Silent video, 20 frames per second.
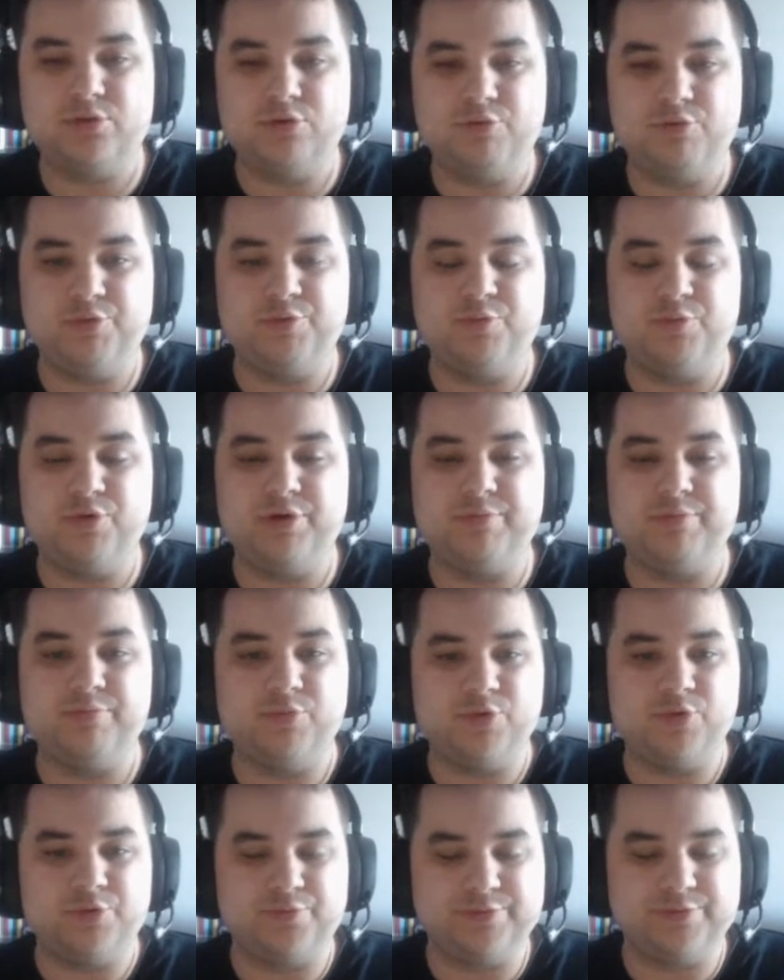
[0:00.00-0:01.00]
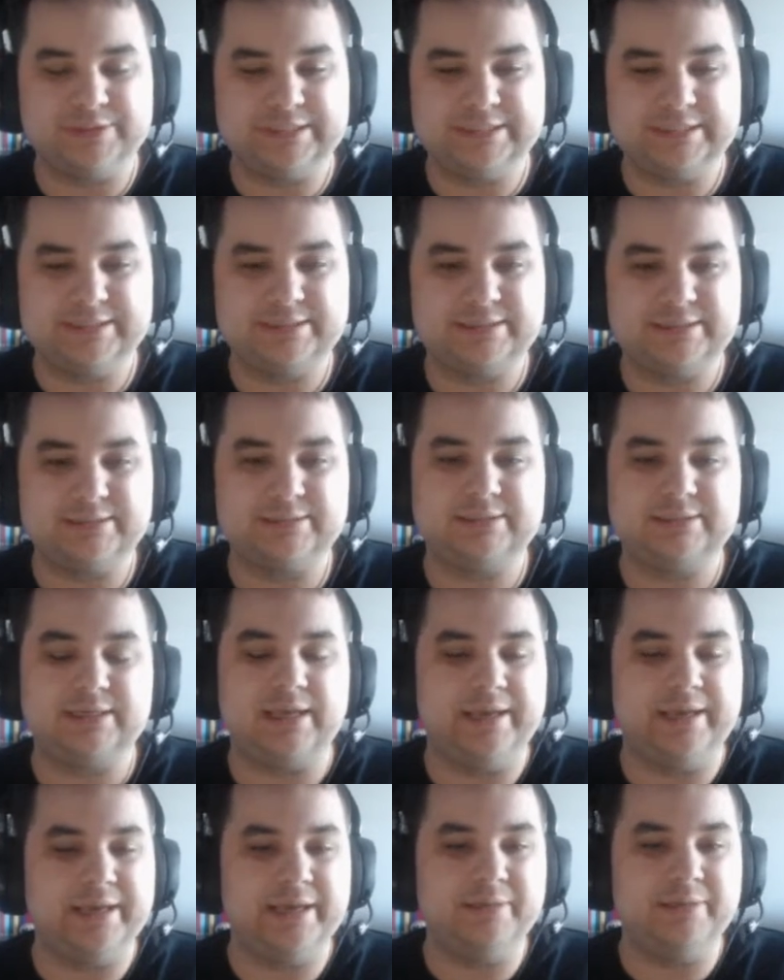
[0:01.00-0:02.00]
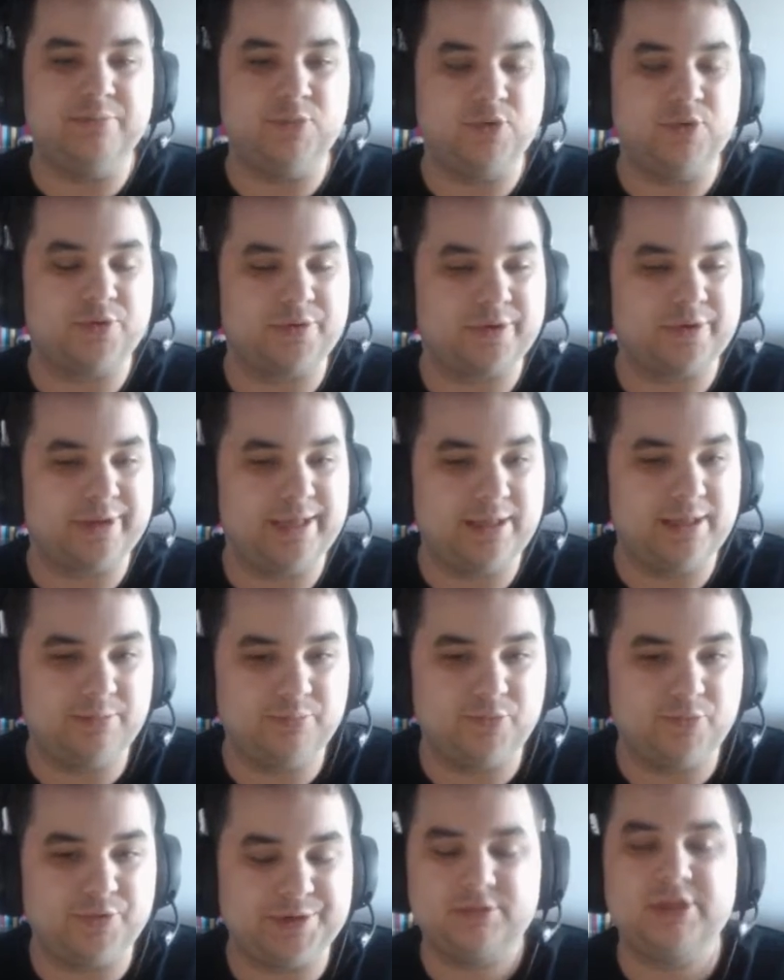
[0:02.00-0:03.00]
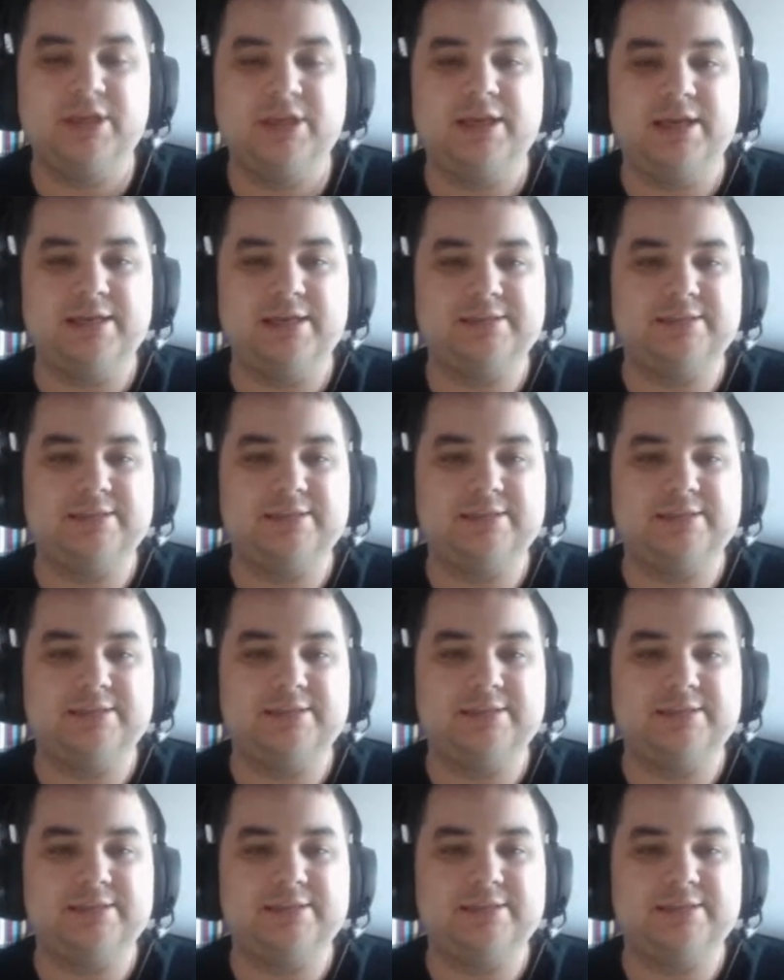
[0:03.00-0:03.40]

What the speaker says: you would want more resistance and more health points,